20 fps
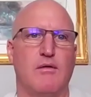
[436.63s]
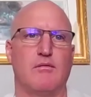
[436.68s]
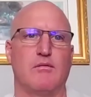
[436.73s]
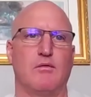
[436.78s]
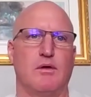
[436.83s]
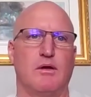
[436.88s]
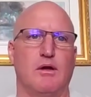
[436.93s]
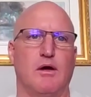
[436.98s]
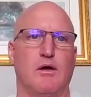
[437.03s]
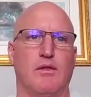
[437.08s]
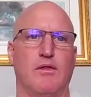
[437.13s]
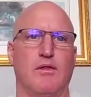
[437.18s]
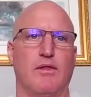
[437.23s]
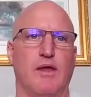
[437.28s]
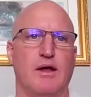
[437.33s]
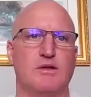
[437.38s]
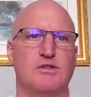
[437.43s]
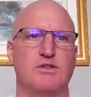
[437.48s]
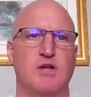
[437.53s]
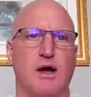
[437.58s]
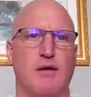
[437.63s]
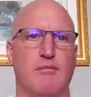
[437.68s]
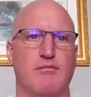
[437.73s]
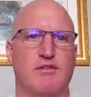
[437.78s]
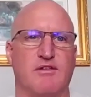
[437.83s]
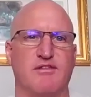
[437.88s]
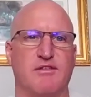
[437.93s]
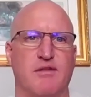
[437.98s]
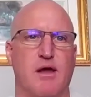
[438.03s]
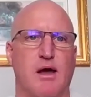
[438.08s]
we know that that job's
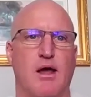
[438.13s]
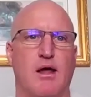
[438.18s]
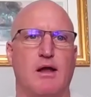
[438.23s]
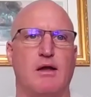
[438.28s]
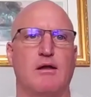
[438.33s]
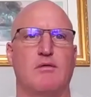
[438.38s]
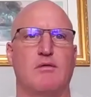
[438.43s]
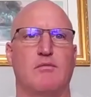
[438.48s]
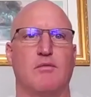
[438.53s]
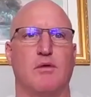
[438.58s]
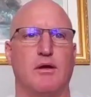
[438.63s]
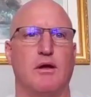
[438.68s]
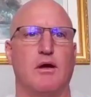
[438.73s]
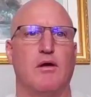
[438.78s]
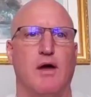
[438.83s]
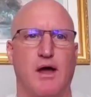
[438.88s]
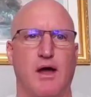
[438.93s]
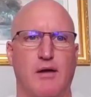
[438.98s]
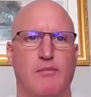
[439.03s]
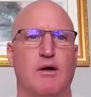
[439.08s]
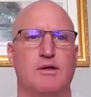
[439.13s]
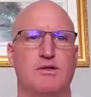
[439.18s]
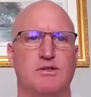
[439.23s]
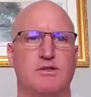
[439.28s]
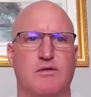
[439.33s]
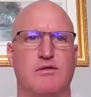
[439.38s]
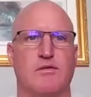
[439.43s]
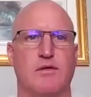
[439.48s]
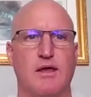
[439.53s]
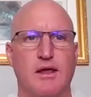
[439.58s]
assigned and we know how much
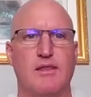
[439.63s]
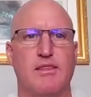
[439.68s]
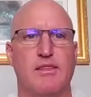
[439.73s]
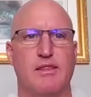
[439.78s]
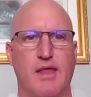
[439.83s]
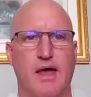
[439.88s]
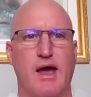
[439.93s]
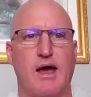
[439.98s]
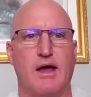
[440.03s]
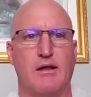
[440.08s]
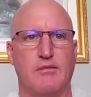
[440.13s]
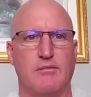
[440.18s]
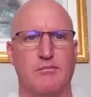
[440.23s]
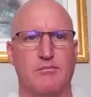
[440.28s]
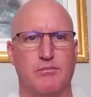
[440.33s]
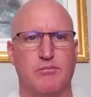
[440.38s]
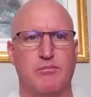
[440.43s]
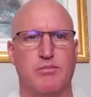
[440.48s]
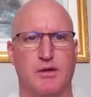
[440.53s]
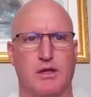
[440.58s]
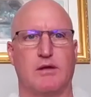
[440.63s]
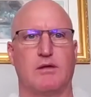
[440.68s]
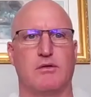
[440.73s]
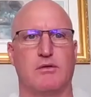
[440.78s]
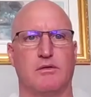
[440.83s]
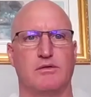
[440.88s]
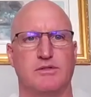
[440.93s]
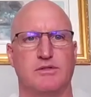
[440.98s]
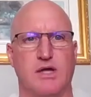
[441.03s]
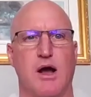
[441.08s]
is in that
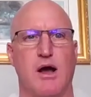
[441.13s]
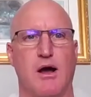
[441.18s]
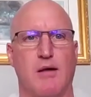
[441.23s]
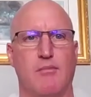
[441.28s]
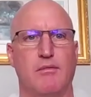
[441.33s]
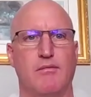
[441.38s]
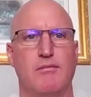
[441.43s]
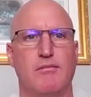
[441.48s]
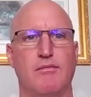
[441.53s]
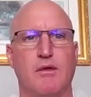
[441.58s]
particular job.